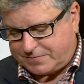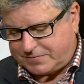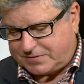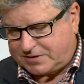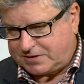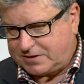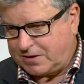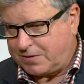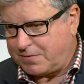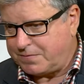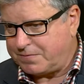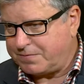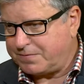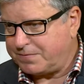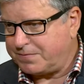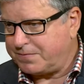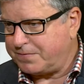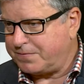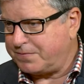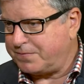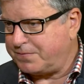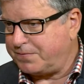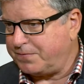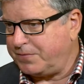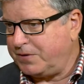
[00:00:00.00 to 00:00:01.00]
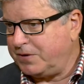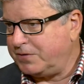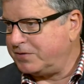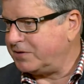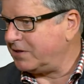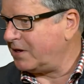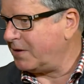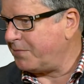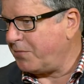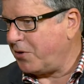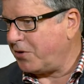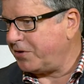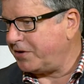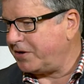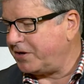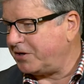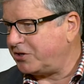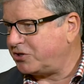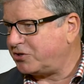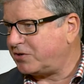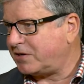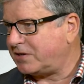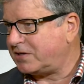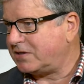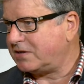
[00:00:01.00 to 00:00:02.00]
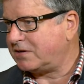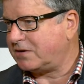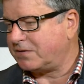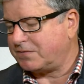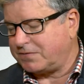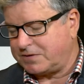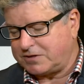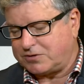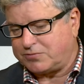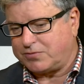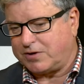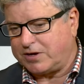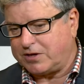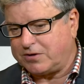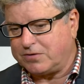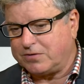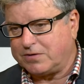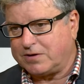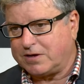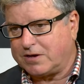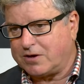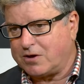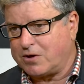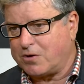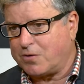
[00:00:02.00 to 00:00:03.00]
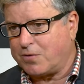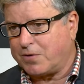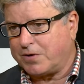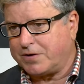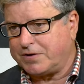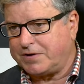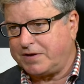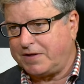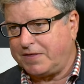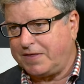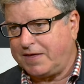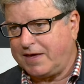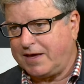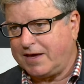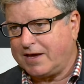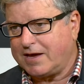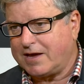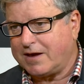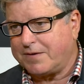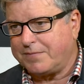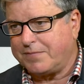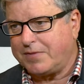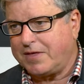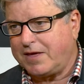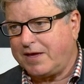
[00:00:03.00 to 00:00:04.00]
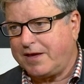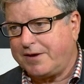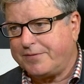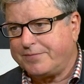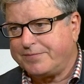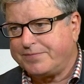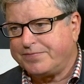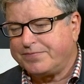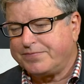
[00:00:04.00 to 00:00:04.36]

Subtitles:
So using a bond in a trust is really good. It can quarantine the income there.